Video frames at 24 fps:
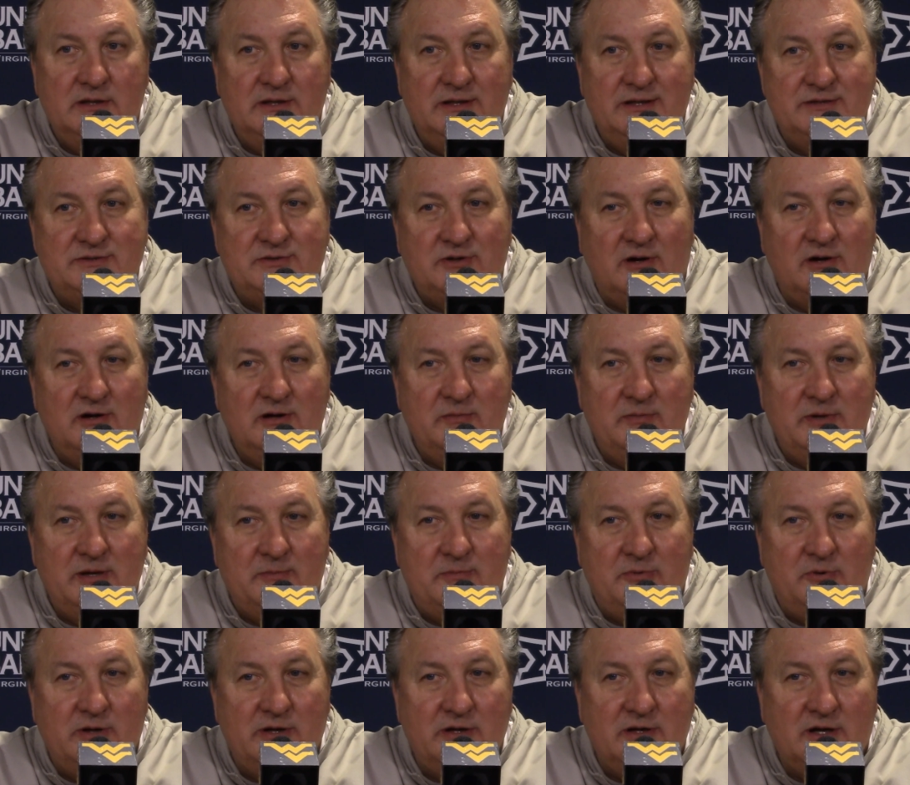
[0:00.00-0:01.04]
It's hard to be a
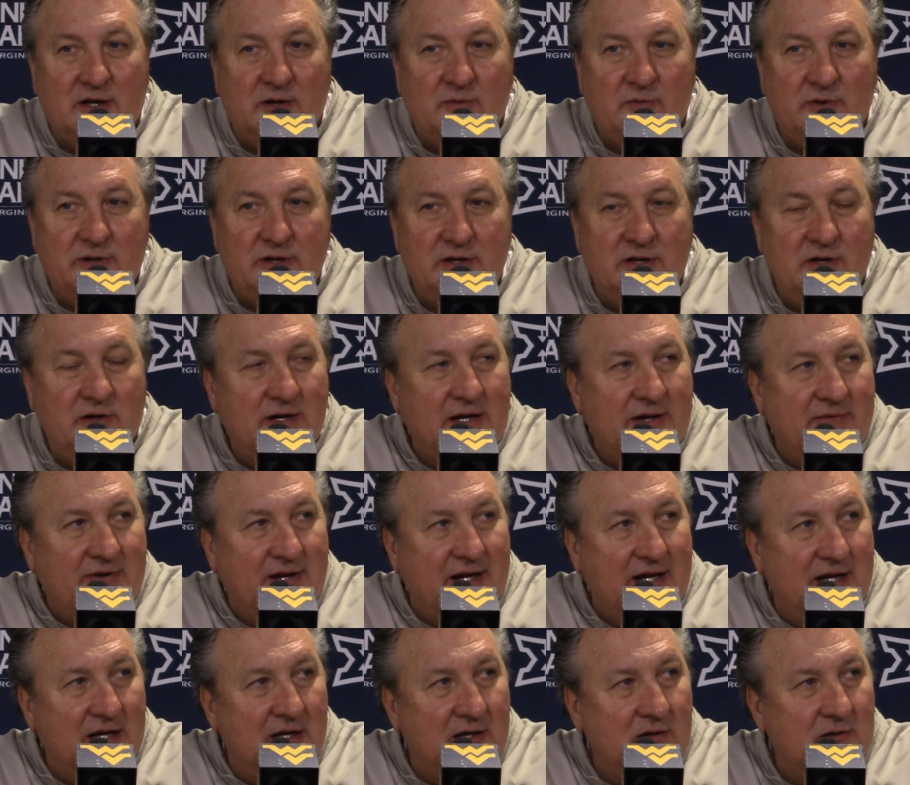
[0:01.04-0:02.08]
point guard when you don't have a
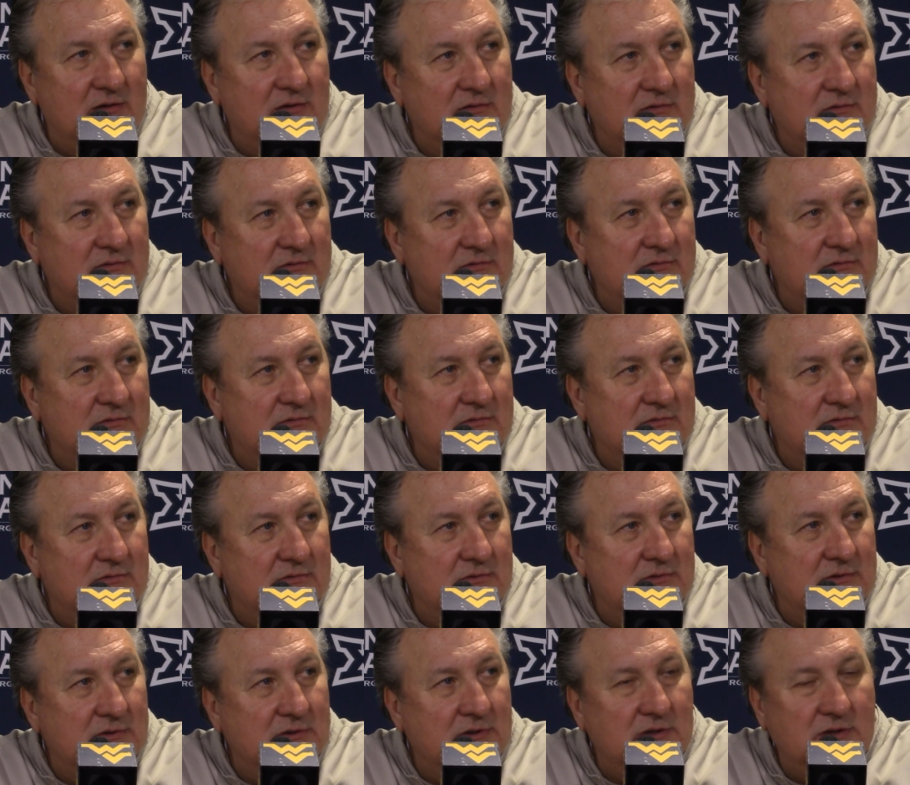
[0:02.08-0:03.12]

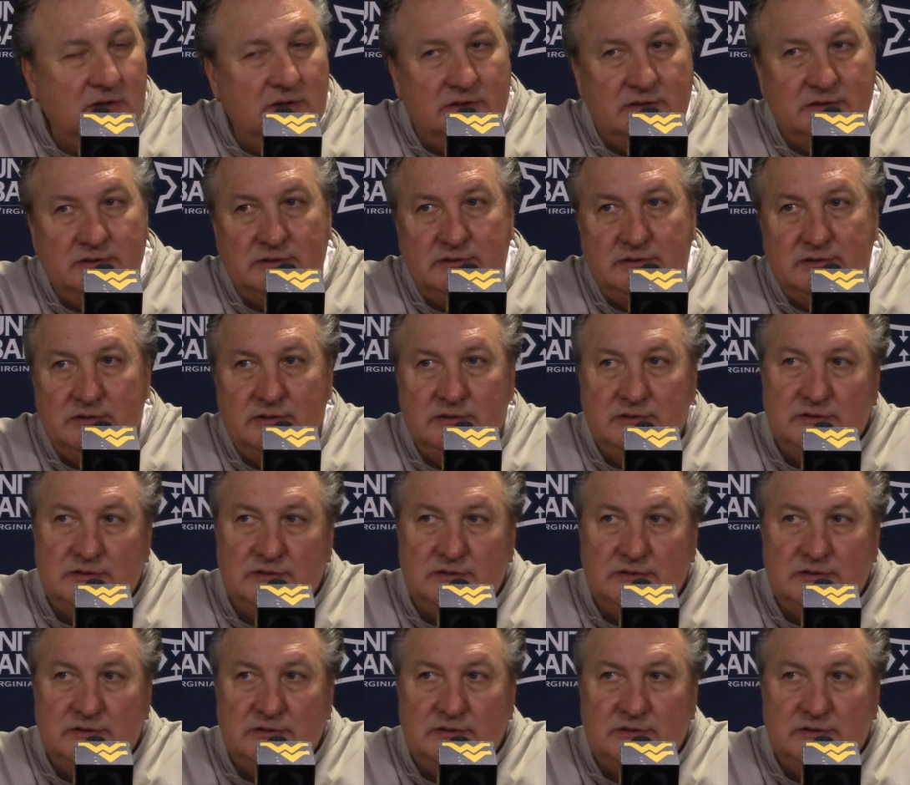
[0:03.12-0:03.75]
hand.